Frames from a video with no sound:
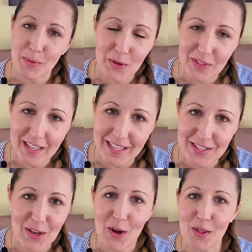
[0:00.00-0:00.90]
birthday
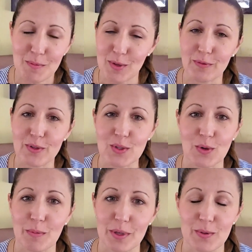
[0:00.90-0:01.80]
to all the beautiful
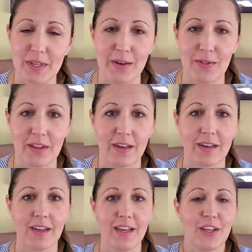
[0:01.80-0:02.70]
Scorpios out
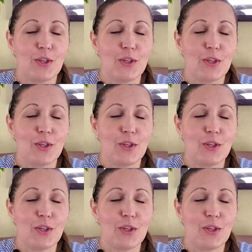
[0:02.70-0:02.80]
there.